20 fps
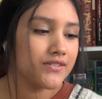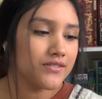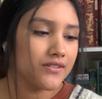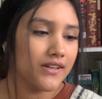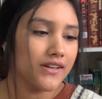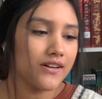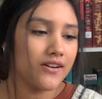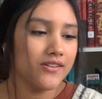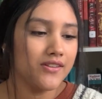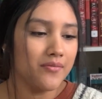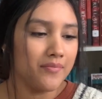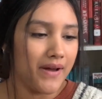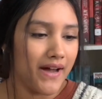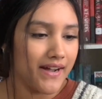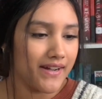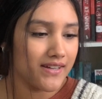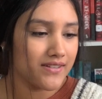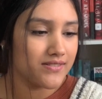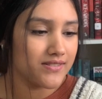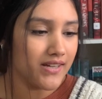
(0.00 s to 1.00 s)
So, like, on the
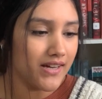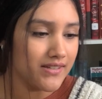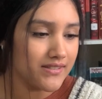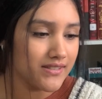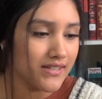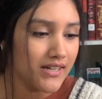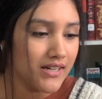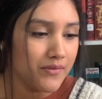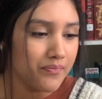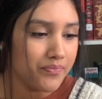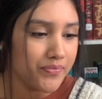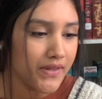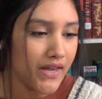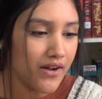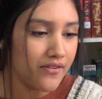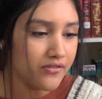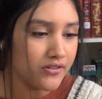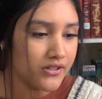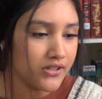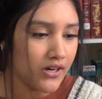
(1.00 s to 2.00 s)
back it says,
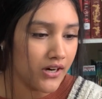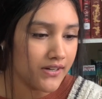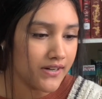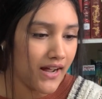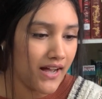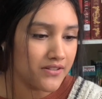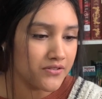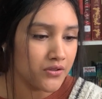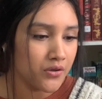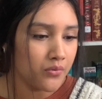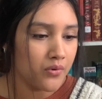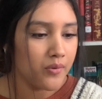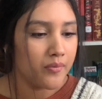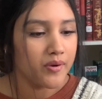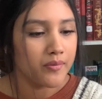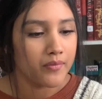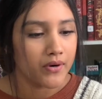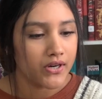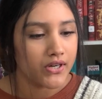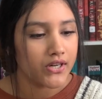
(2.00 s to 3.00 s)
Evelyn Hardcastle will
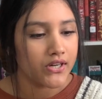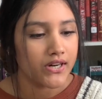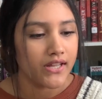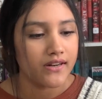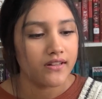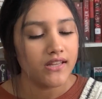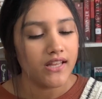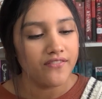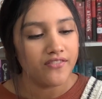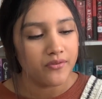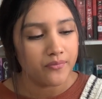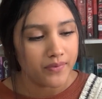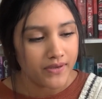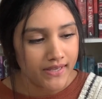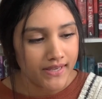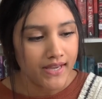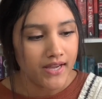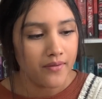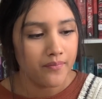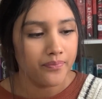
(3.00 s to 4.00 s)
be murdered at 11
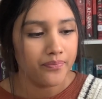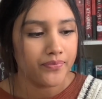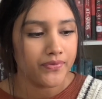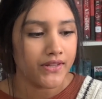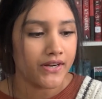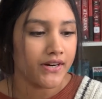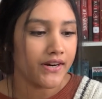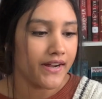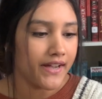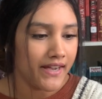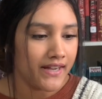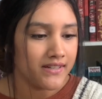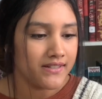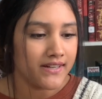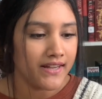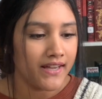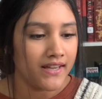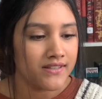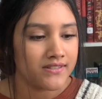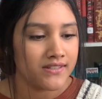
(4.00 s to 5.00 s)
p.m. There are 8
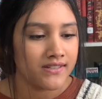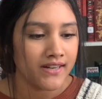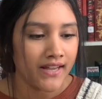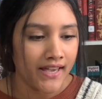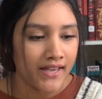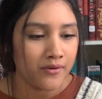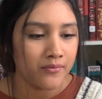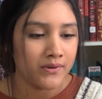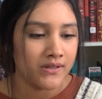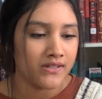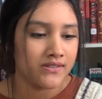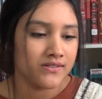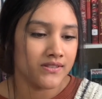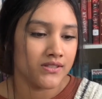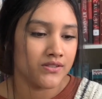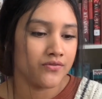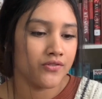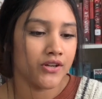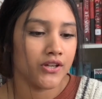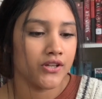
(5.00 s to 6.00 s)
days and 8
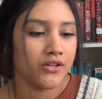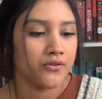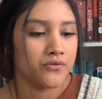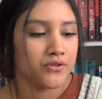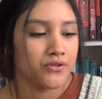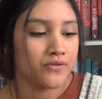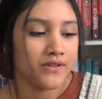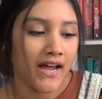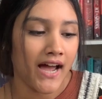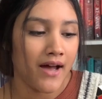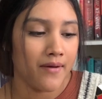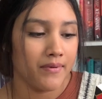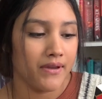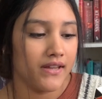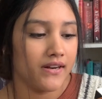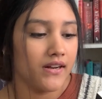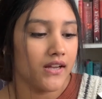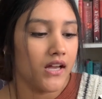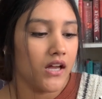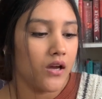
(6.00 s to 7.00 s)
witnesses for you to
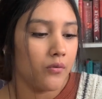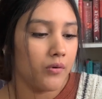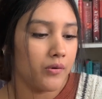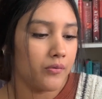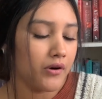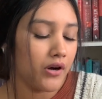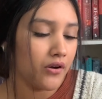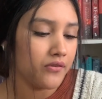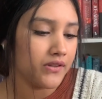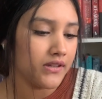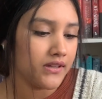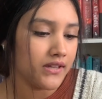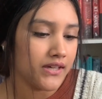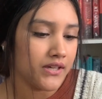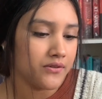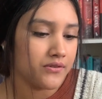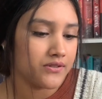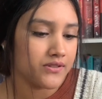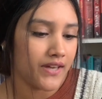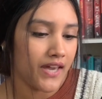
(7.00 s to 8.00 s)
inhabit. We will only let
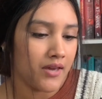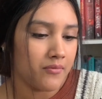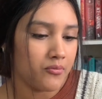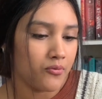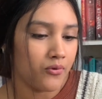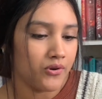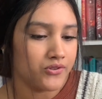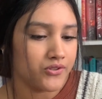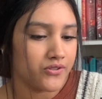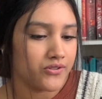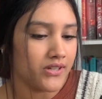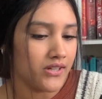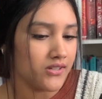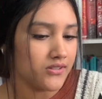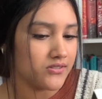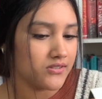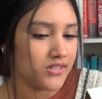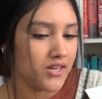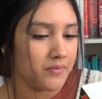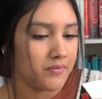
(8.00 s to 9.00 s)
you escape once you tell
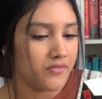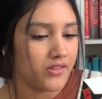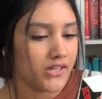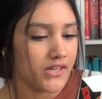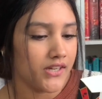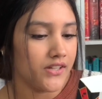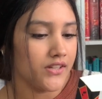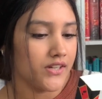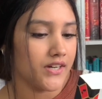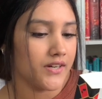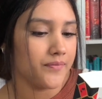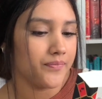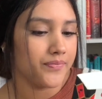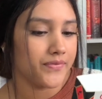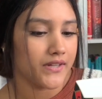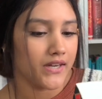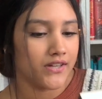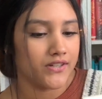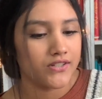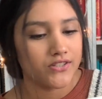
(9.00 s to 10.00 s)
us the name of the killer.
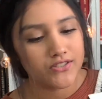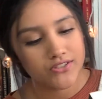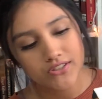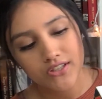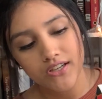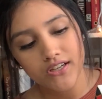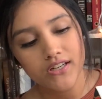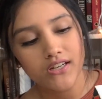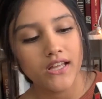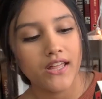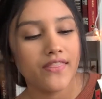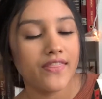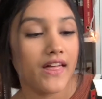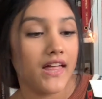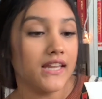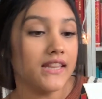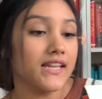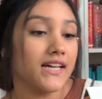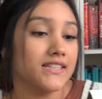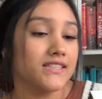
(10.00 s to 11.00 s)
Understood?
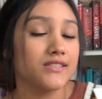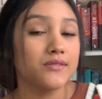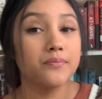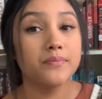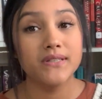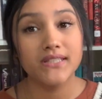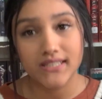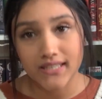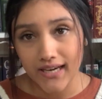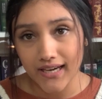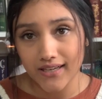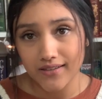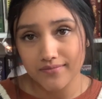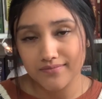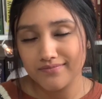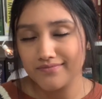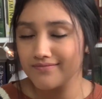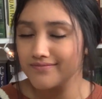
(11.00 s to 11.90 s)
Then let's begin.